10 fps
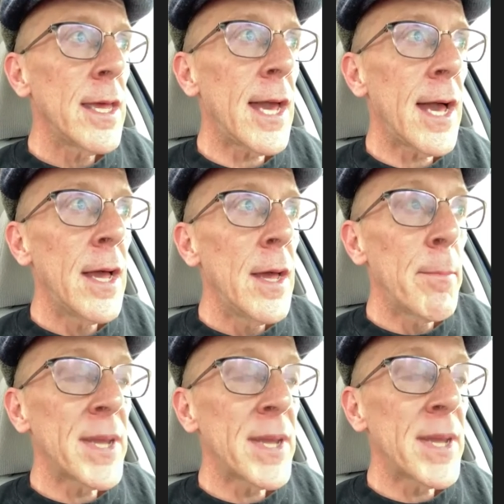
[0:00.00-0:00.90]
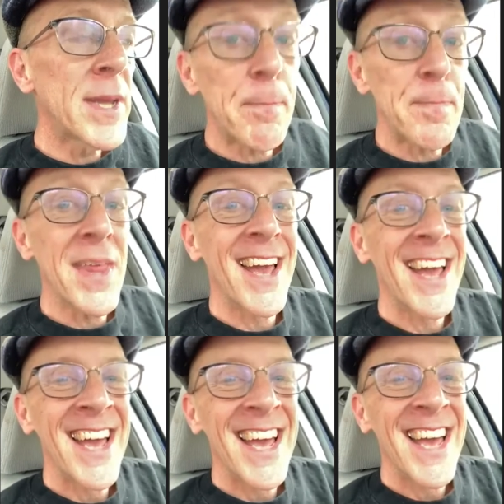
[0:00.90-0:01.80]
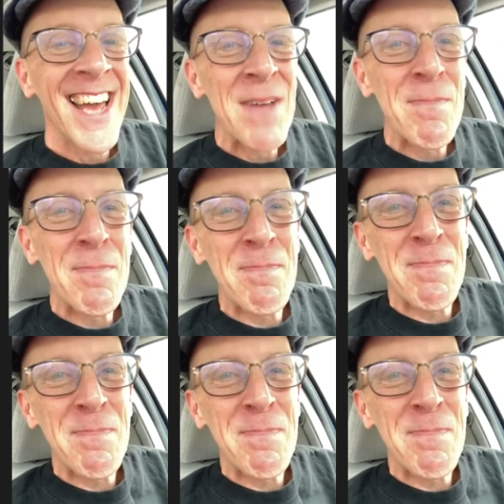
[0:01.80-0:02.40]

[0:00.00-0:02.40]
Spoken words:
I don't even say it right. I don't even say it right.